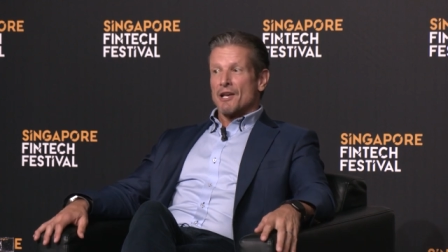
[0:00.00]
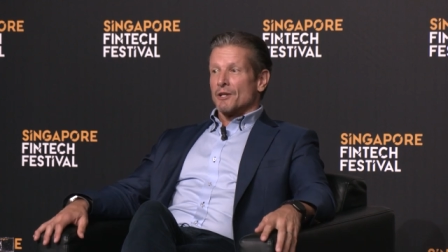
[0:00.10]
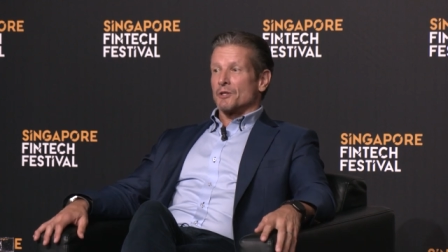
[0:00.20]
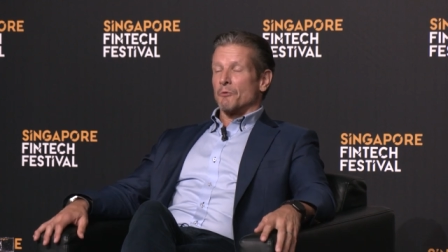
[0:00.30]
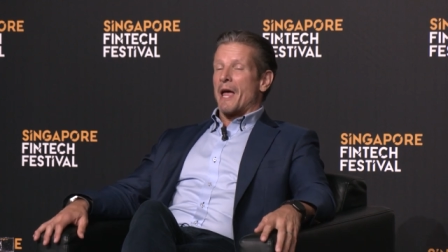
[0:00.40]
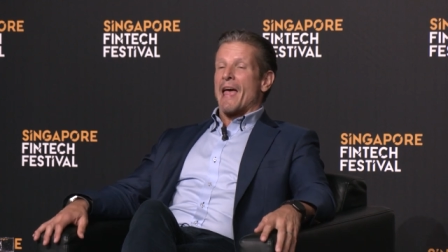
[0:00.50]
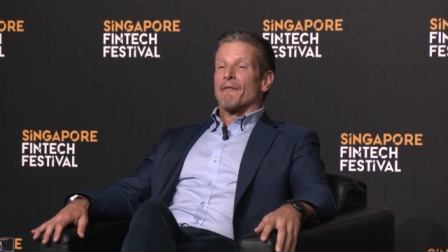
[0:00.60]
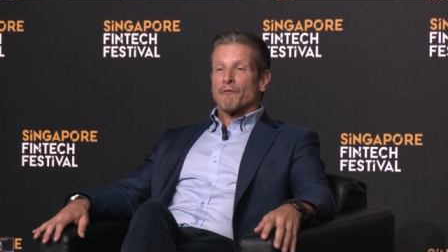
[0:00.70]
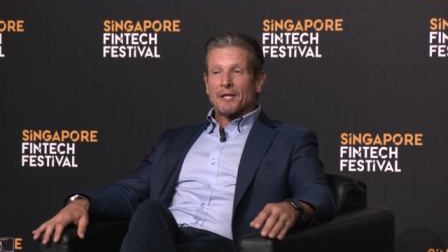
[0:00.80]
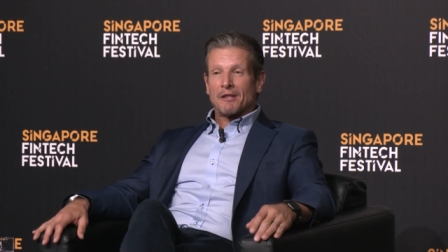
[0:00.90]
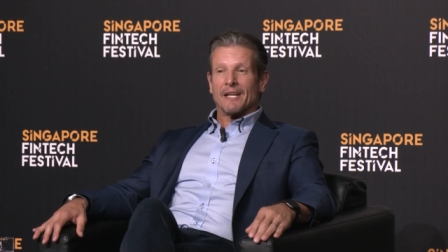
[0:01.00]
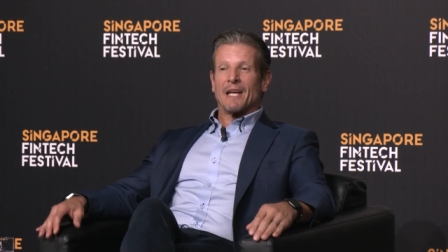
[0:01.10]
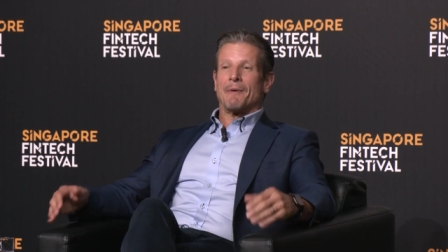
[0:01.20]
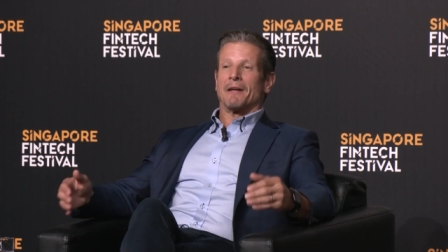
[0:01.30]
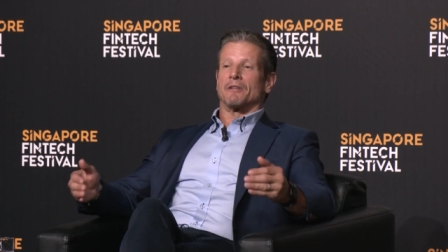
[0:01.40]
So everything
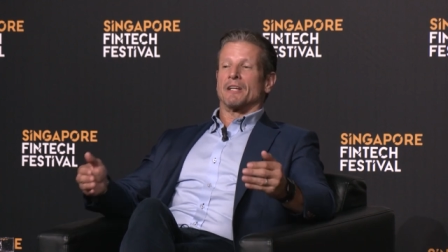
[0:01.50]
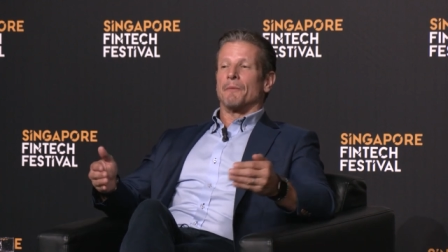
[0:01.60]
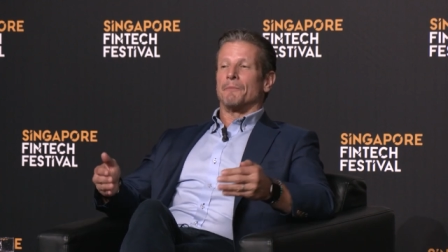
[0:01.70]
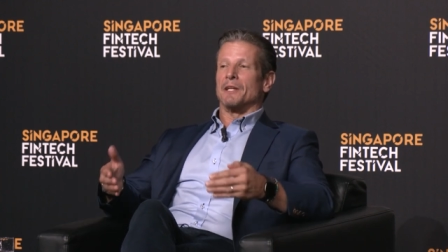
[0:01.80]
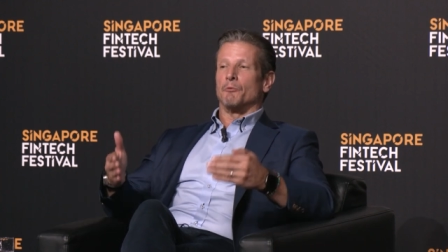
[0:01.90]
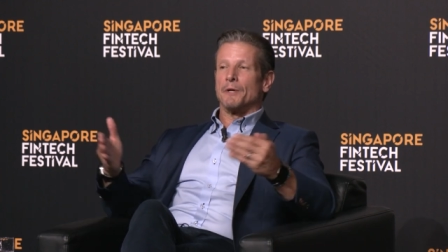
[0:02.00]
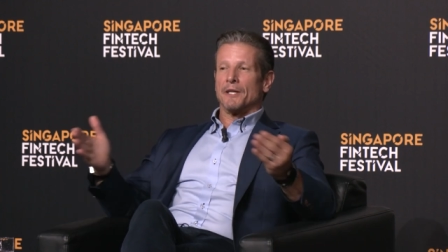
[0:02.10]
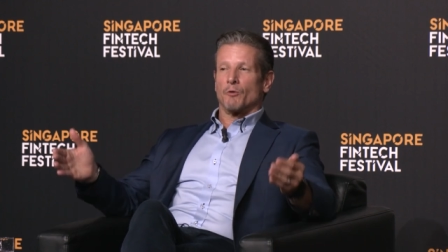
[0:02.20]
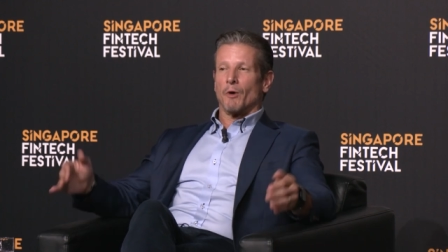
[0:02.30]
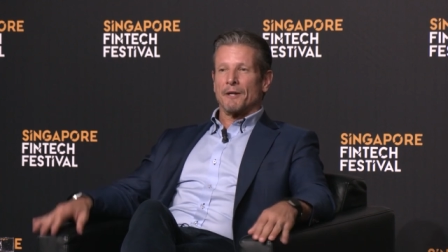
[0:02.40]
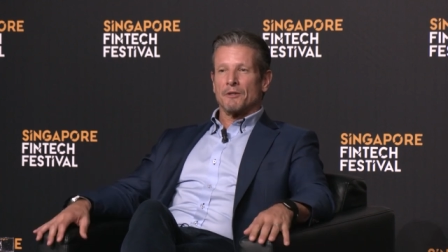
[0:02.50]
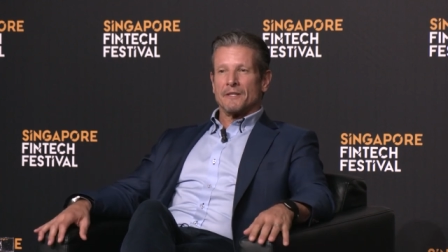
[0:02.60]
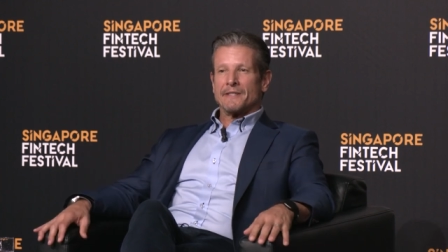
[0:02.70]
about the company we acquired